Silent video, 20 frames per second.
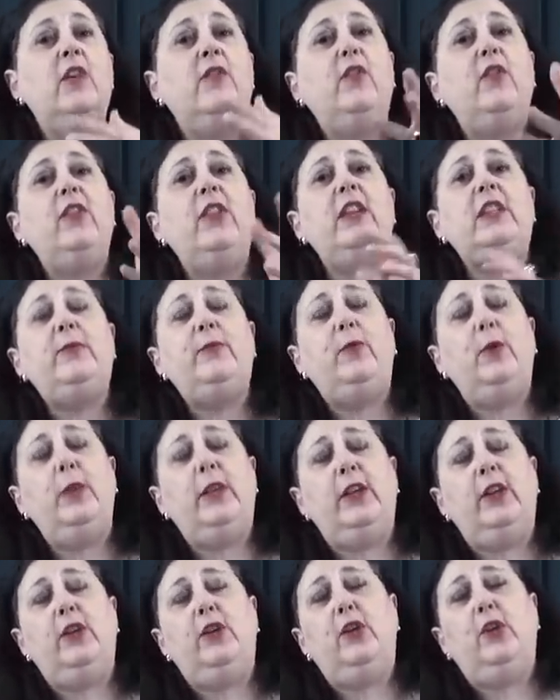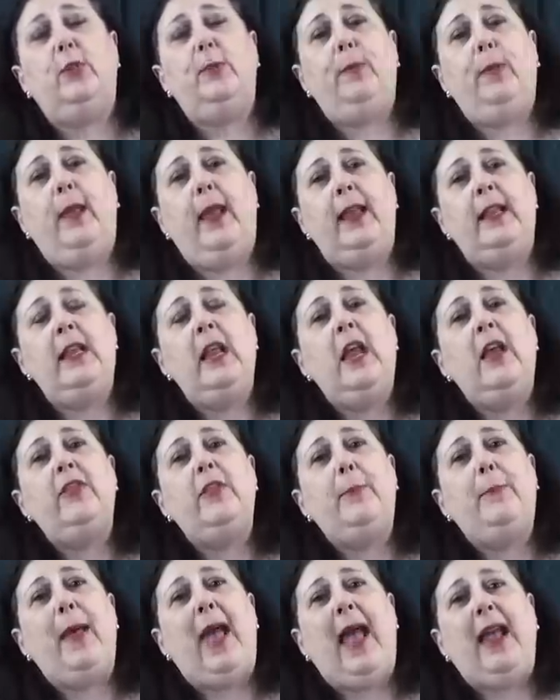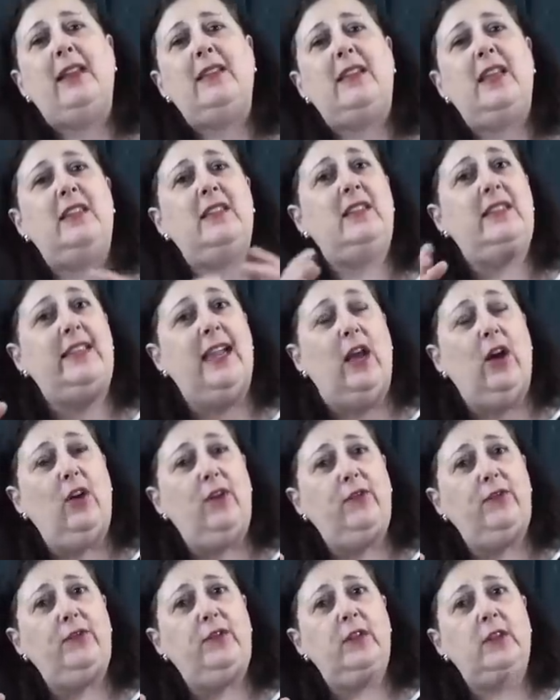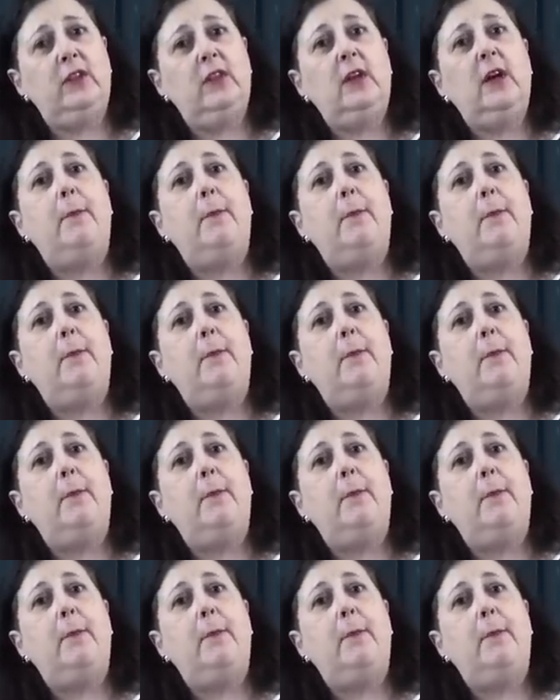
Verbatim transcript: For this particular plate, the back says Delft.